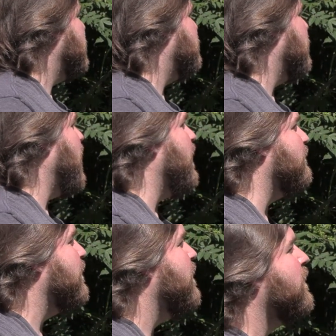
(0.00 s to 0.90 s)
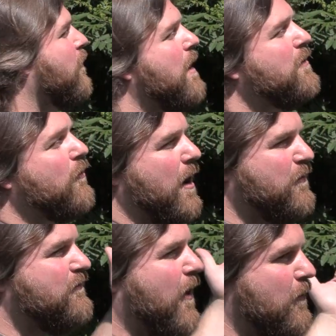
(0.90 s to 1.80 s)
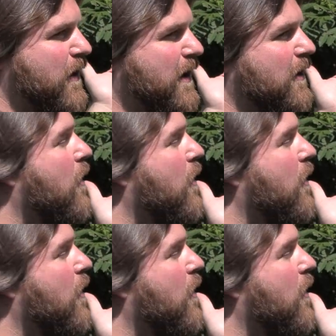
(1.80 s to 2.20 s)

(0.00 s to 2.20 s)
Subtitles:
people have grandma and grandpa's farm they can